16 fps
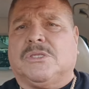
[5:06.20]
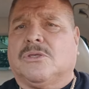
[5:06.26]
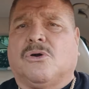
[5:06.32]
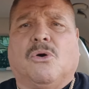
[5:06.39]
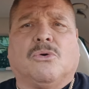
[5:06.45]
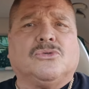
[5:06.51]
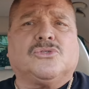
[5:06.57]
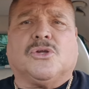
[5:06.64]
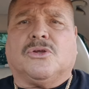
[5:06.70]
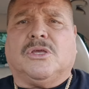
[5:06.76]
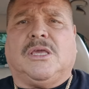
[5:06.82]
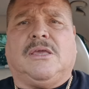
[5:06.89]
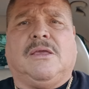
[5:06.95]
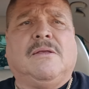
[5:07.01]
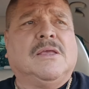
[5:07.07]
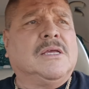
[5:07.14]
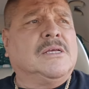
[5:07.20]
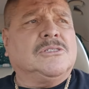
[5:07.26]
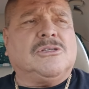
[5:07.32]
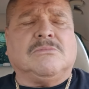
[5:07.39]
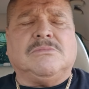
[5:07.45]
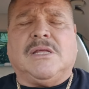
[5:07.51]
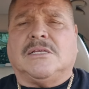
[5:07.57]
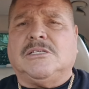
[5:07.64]
cold turkey
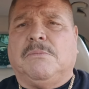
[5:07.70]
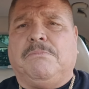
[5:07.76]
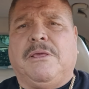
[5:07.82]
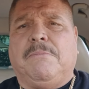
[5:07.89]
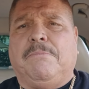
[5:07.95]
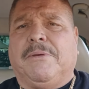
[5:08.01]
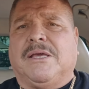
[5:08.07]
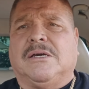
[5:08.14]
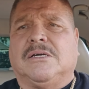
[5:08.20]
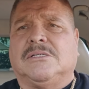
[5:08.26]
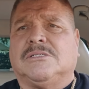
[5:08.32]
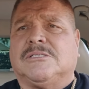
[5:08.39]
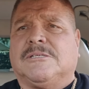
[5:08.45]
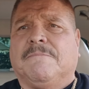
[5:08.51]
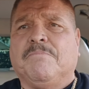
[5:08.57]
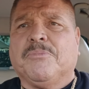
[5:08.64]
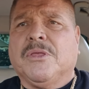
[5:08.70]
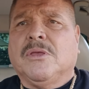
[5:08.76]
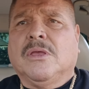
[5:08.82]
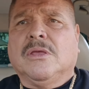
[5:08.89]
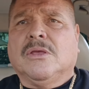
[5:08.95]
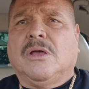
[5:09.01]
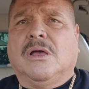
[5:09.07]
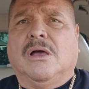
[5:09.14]
sometimes it'd be because
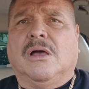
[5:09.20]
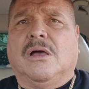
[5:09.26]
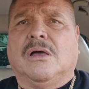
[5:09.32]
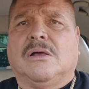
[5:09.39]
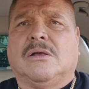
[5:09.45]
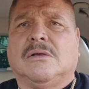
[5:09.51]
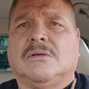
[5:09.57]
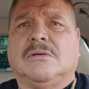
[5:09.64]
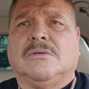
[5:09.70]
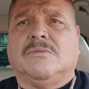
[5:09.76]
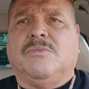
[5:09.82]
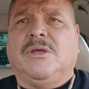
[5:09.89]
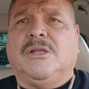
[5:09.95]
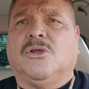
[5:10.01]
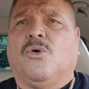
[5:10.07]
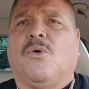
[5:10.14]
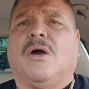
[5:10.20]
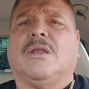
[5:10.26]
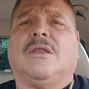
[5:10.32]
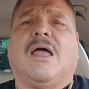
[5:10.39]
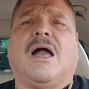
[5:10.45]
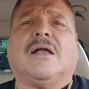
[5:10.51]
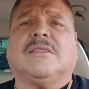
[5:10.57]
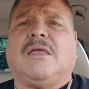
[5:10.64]
uh, we'd go on
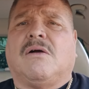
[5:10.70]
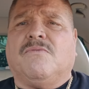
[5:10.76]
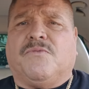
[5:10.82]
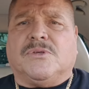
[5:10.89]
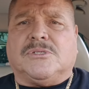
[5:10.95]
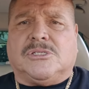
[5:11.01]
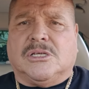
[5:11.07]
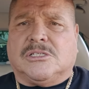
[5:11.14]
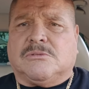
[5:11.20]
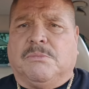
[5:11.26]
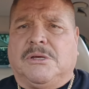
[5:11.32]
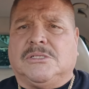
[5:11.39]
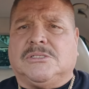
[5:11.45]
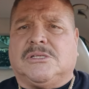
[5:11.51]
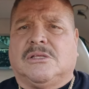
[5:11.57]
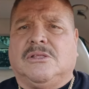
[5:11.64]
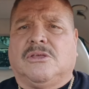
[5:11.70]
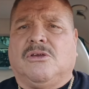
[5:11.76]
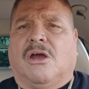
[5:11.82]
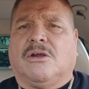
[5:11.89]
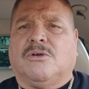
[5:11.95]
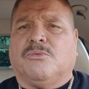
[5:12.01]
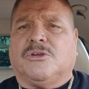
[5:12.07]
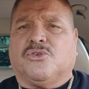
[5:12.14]
lockdown for six months and the
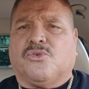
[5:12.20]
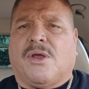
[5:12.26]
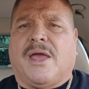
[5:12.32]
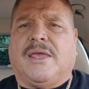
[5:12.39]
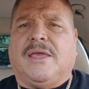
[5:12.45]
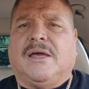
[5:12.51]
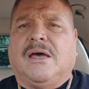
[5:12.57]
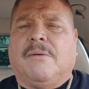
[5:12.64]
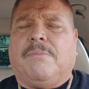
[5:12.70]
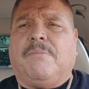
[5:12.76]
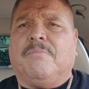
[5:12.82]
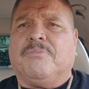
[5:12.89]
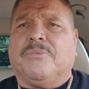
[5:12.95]
yard would dry up,